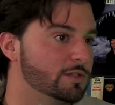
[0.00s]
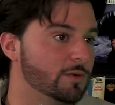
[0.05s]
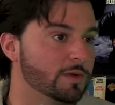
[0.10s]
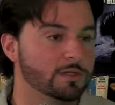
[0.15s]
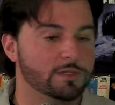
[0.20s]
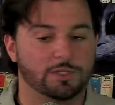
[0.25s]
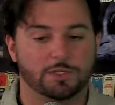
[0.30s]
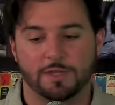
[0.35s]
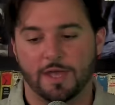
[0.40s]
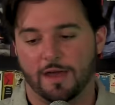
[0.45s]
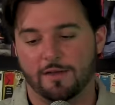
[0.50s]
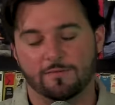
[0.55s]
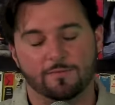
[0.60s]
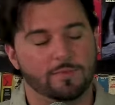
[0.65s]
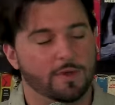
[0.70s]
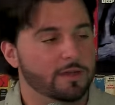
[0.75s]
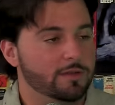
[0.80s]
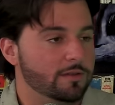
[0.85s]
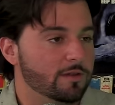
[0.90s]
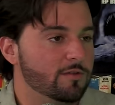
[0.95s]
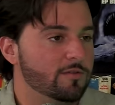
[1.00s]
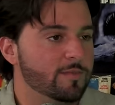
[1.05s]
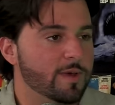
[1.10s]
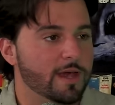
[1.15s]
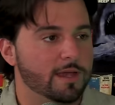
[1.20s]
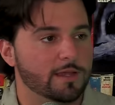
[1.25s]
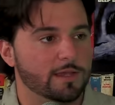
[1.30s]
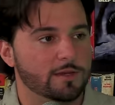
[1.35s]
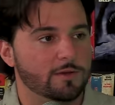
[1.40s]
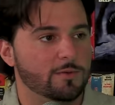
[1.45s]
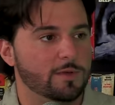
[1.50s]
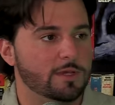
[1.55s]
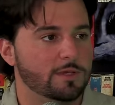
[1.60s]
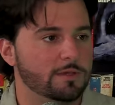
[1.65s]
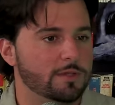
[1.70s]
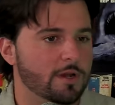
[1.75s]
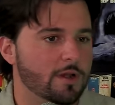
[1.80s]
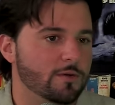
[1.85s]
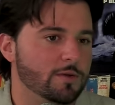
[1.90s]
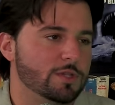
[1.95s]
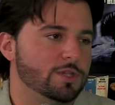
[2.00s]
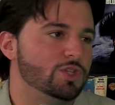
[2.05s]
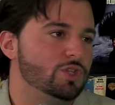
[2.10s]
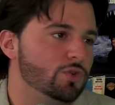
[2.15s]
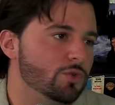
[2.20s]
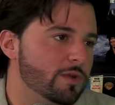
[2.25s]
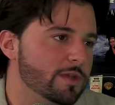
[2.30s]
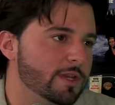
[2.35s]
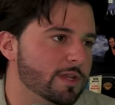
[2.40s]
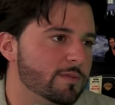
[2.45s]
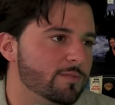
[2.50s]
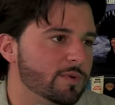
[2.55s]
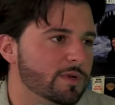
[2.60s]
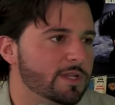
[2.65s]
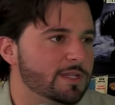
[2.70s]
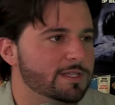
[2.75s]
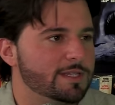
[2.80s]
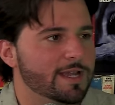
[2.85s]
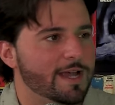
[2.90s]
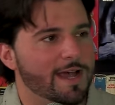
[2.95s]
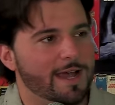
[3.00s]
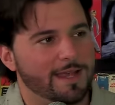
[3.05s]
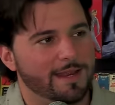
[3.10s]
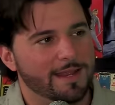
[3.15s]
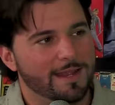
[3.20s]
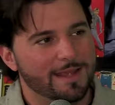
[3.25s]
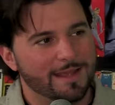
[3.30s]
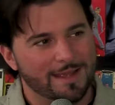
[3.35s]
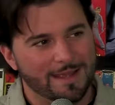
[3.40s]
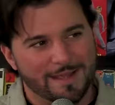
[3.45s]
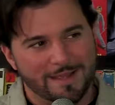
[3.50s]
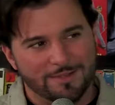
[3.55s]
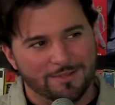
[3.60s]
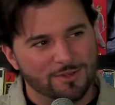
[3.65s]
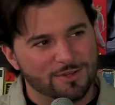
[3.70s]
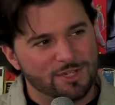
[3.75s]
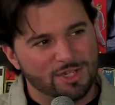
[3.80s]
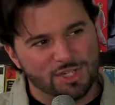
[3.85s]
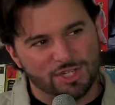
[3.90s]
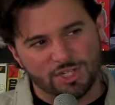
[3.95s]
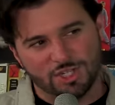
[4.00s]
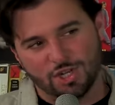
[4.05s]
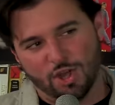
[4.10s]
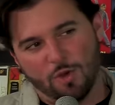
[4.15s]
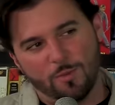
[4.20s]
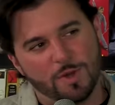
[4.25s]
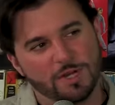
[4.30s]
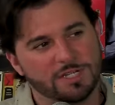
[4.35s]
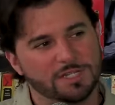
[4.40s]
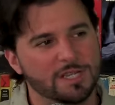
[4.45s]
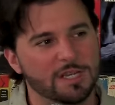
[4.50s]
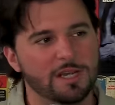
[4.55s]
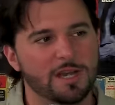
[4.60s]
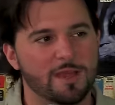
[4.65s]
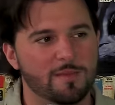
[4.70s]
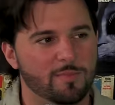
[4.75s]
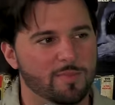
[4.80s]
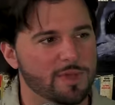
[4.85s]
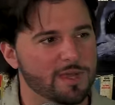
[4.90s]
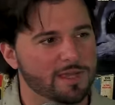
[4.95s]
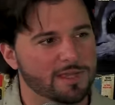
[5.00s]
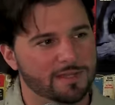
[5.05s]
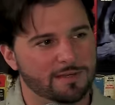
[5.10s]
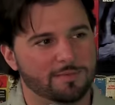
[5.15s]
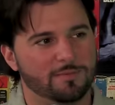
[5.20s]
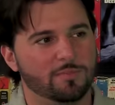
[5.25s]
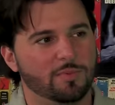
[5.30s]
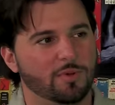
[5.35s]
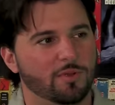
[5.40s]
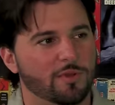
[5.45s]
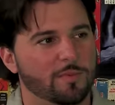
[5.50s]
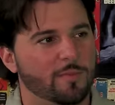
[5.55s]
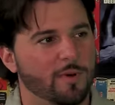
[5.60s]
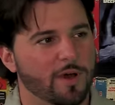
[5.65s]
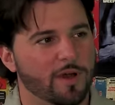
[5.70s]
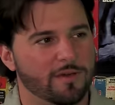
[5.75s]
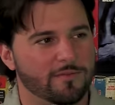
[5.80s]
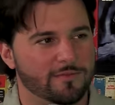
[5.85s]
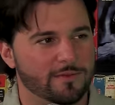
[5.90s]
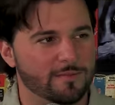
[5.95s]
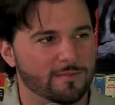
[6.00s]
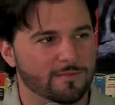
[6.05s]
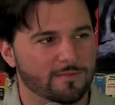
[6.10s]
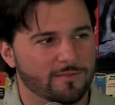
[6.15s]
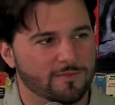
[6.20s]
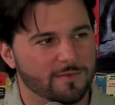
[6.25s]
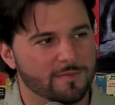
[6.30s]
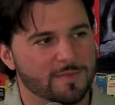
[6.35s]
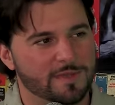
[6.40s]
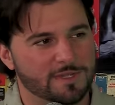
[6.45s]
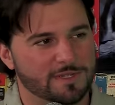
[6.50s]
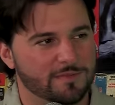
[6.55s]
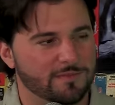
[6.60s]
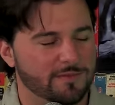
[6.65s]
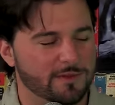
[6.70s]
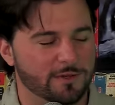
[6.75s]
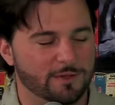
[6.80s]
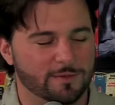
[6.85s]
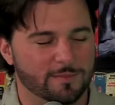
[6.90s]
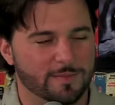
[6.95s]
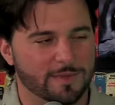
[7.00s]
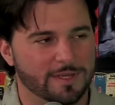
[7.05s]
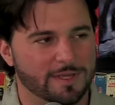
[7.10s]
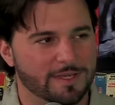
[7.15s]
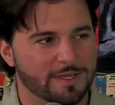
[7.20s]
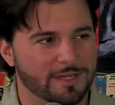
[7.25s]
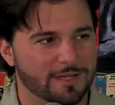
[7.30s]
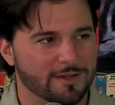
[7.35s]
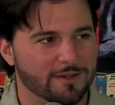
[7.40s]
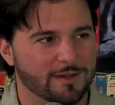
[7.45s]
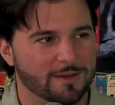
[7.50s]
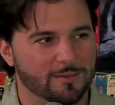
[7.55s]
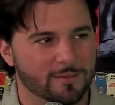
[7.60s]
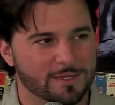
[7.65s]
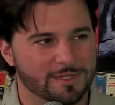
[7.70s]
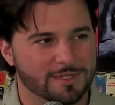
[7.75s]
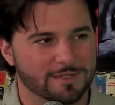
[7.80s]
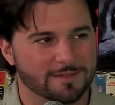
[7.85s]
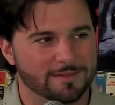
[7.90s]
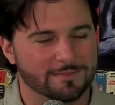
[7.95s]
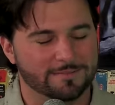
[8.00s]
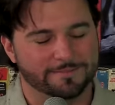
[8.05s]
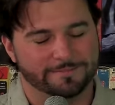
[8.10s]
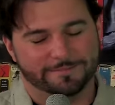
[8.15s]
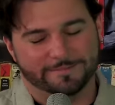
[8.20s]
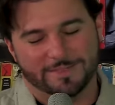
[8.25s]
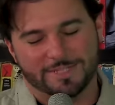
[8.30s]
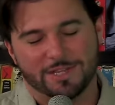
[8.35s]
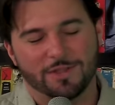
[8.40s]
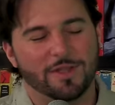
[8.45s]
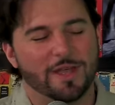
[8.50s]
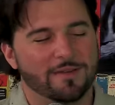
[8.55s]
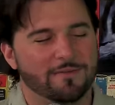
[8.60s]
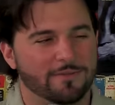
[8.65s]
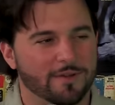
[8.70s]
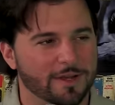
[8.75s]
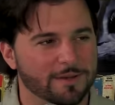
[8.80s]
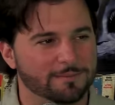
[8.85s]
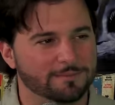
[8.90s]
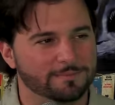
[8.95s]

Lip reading: So I dove back into it and, you know, enjoyed it. But it's not, there's just so much to nitpick and pull apart from this film that, you know, I wasn't, still had fun.